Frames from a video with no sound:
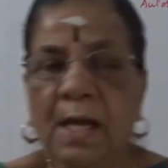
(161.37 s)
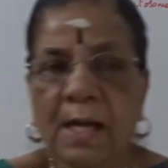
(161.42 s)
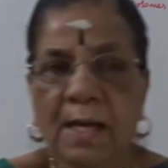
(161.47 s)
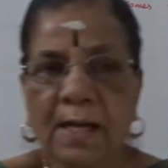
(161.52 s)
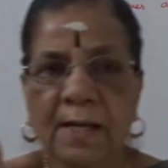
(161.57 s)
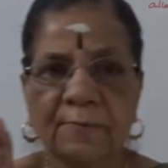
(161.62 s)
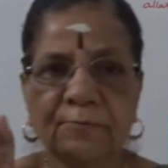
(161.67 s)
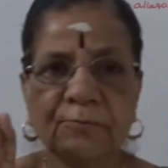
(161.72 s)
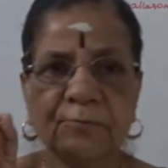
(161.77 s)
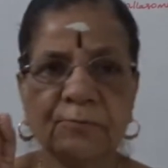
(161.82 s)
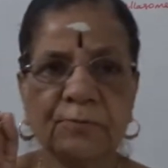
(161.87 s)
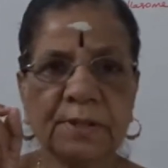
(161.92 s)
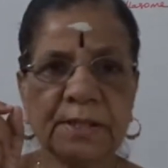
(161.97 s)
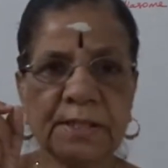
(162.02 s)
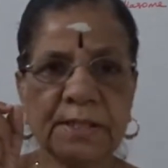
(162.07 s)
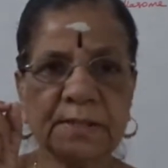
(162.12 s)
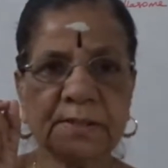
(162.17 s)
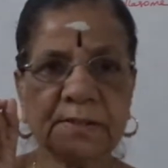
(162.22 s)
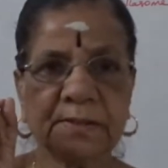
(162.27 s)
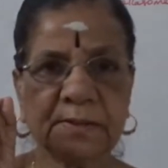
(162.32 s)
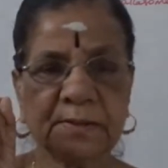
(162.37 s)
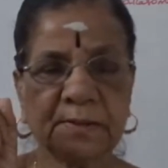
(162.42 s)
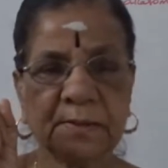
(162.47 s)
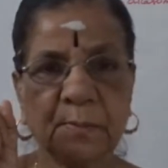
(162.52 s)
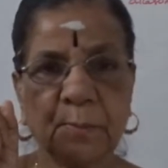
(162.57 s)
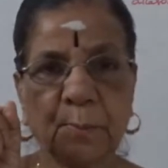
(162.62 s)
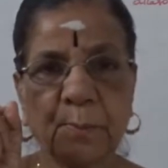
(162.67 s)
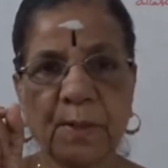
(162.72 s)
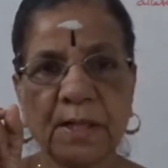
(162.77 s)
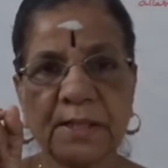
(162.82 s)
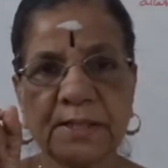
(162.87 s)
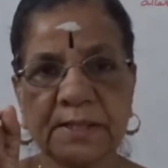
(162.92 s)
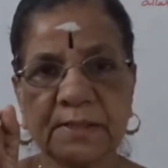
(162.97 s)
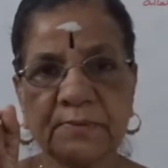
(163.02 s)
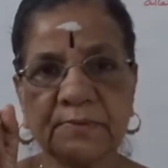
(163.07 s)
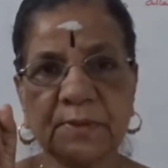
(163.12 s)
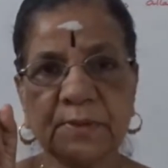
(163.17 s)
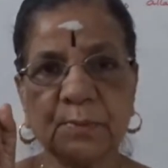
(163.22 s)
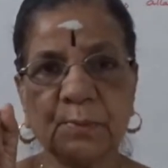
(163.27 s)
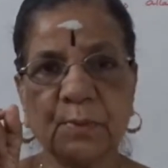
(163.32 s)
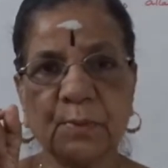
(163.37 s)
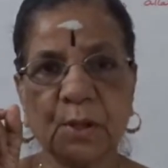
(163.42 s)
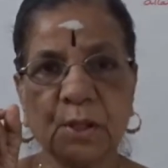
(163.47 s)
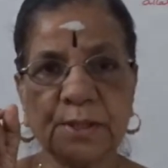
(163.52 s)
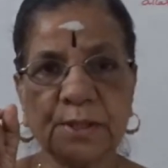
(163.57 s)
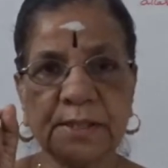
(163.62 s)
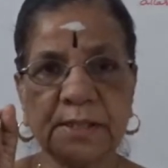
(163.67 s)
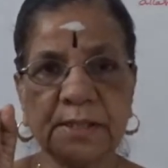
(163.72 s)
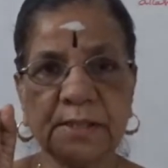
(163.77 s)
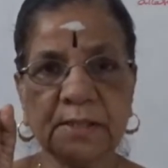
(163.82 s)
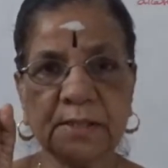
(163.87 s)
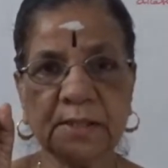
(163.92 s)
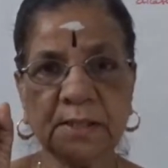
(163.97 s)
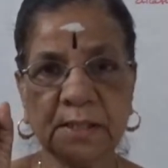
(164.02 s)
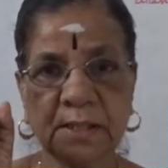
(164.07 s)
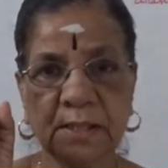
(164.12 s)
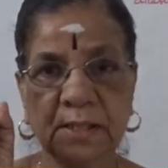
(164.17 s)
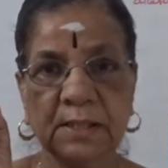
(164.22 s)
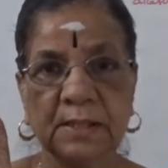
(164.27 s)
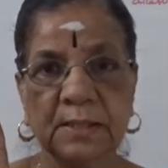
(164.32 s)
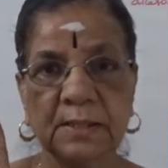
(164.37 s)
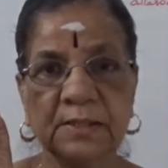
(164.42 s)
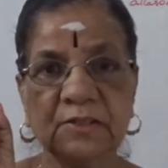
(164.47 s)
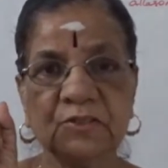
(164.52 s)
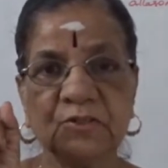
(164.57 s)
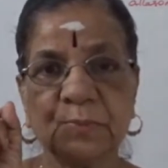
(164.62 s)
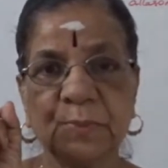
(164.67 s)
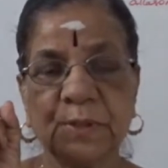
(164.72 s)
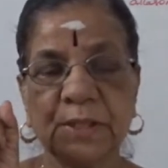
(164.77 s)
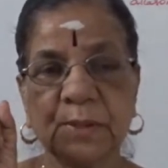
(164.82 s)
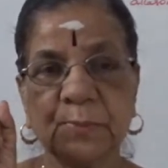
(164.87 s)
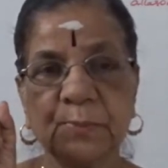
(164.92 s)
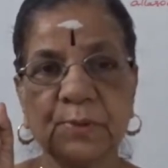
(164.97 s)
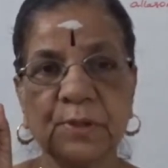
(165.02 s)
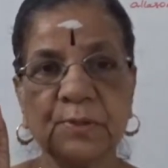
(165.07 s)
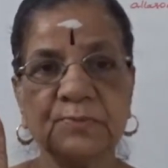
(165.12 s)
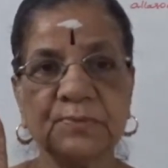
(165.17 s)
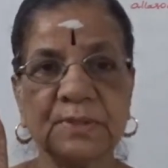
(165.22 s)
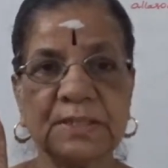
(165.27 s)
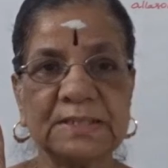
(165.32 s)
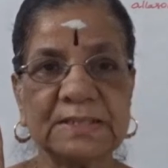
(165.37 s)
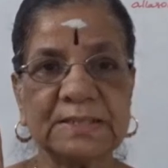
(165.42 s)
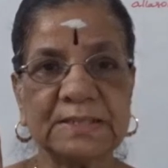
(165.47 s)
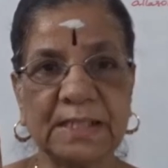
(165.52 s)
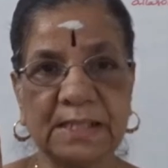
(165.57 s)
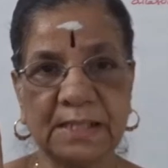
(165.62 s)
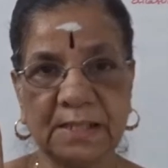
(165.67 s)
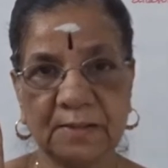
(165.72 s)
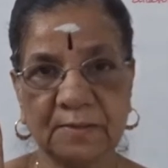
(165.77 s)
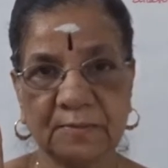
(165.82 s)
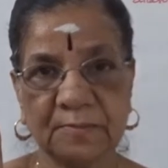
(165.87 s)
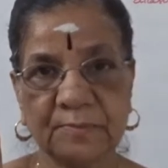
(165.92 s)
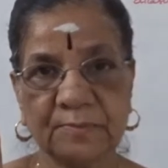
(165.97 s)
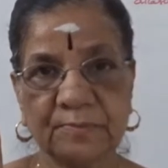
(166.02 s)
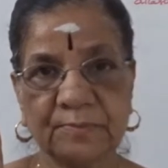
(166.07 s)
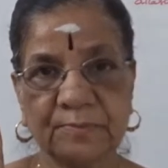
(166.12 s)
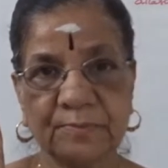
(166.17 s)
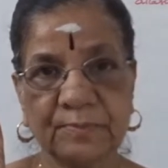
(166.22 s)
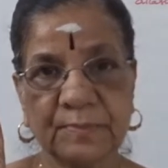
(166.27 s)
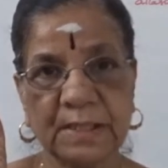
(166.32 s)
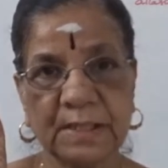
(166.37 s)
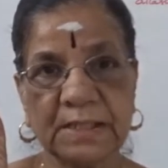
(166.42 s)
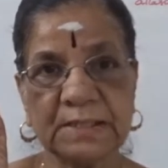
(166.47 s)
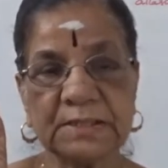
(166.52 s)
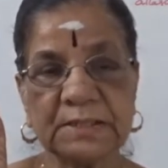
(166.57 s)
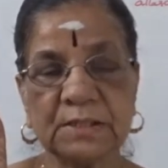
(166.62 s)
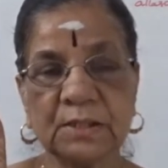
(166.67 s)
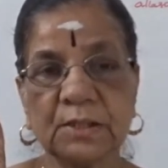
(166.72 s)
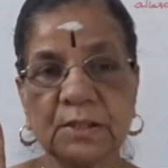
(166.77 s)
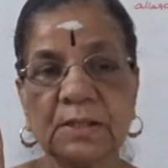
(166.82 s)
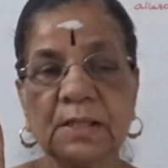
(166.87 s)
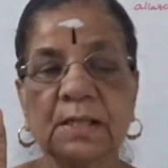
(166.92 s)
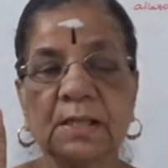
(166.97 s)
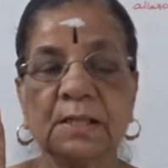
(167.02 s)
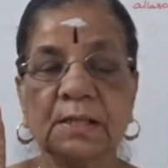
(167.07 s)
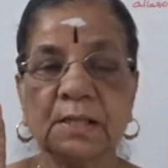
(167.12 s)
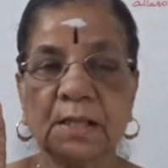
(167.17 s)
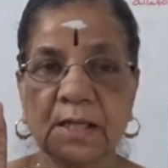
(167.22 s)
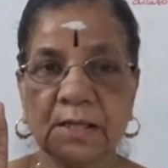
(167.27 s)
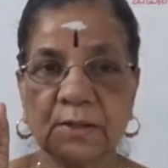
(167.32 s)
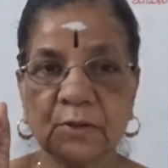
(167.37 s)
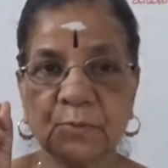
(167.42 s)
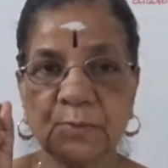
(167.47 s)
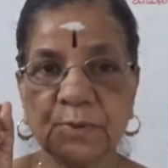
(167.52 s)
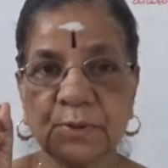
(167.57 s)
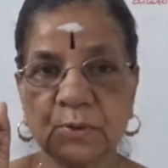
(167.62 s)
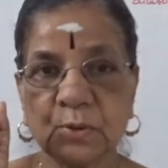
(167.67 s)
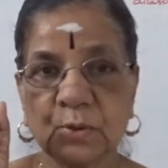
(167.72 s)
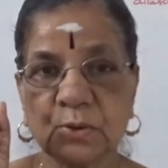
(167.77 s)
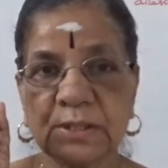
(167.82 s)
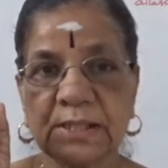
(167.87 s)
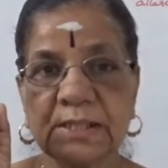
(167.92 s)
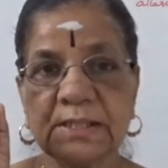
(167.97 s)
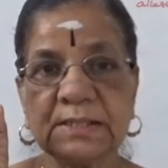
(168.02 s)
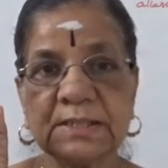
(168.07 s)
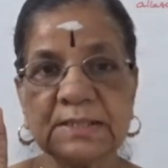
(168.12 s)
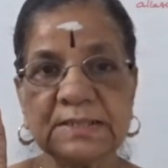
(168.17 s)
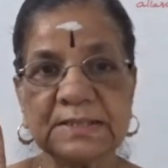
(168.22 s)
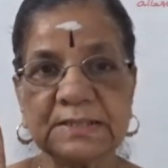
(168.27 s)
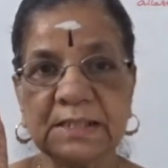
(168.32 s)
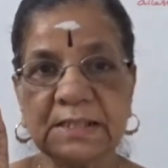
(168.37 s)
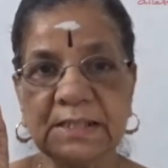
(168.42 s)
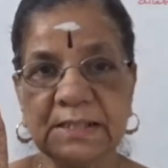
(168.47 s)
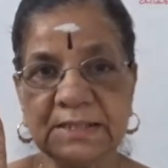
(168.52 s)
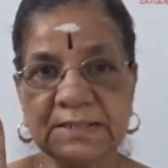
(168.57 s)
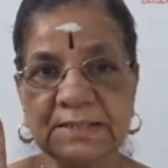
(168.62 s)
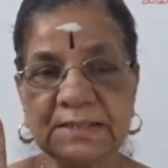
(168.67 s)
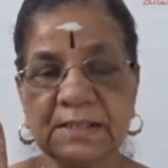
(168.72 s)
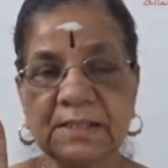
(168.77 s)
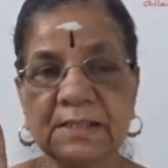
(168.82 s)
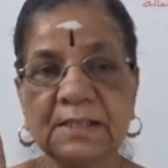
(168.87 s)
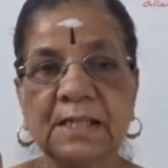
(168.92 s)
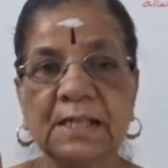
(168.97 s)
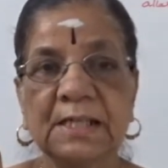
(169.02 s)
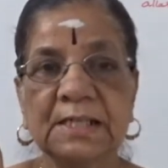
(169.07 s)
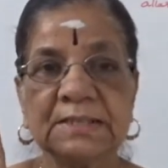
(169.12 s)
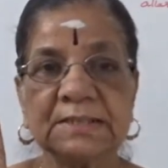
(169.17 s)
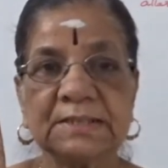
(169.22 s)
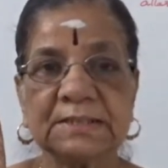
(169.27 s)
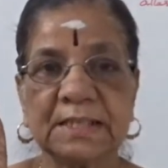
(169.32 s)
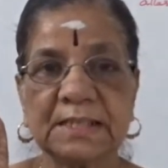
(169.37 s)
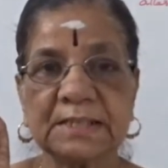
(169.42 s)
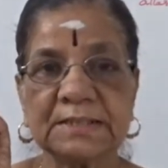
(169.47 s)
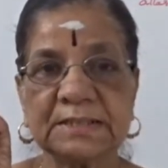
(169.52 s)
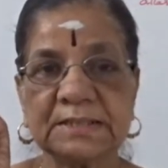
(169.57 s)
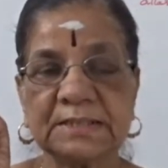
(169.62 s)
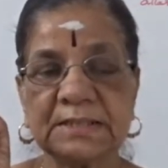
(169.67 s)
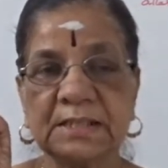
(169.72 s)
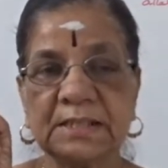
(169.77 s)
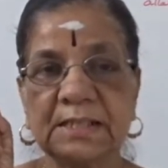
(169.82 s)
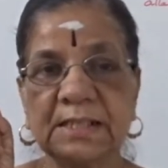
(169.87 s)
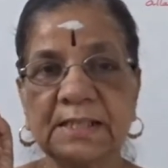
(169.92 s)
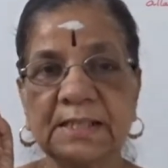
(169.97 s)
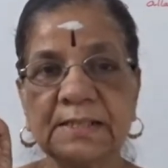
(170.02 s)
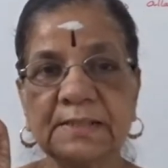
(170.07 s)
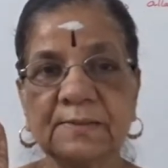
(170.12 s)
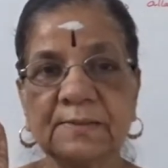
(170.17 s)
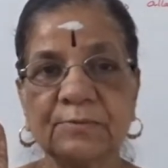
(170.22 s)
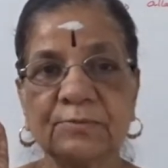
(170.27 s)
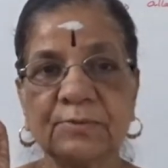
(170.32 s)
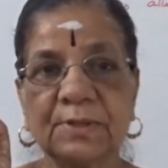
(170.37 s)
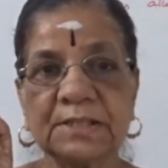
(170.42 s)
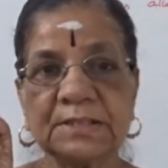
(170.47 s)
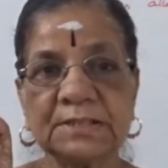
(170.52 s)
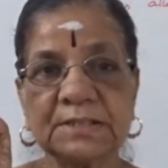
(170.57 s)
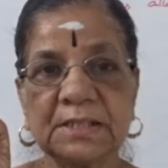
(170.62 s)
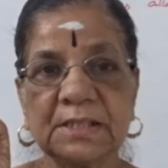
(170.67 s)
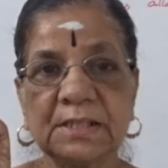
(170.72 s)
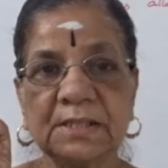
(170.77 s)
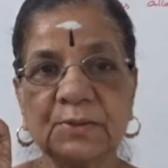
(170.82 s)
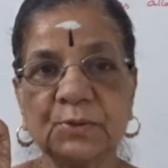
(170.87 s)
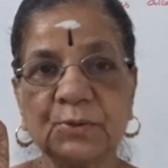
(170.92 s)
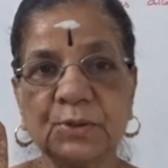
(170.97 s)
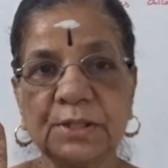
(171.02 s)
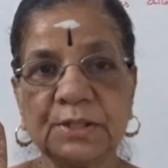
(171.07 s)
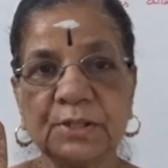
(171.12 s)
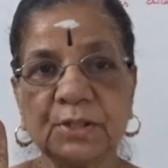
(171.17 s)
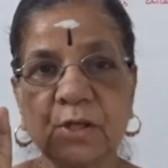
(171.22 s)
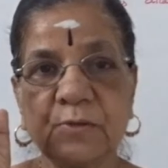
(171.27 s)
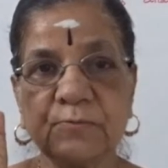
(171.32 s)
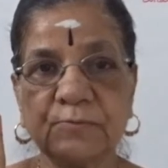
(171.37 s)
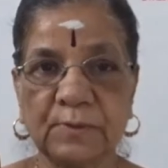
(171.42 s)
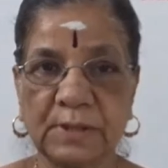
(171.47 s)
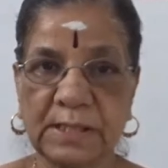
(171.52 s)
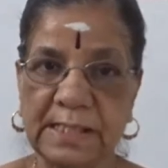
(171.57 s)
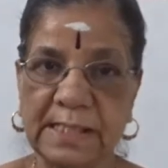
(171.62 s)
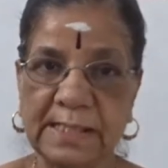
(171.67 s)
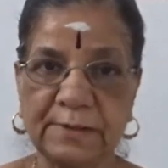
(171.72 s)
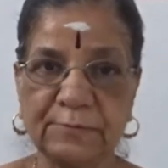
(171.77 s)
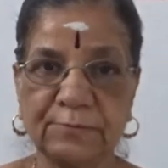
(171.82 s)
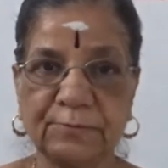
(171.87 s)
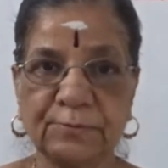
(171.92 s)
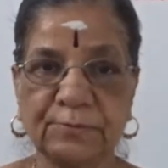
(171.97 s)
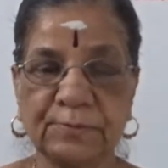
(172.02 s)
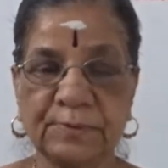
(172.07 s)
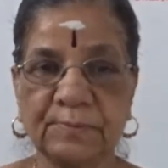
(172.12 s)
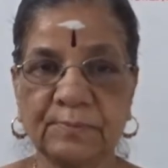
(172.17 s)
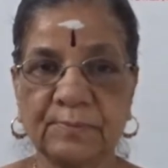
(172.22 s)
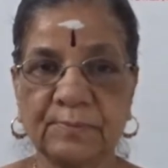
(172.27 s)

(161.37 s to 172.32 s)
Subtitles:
Every part of the body is made up of cell. Is it not? I hope you know that cell is the structural and functional unit of life.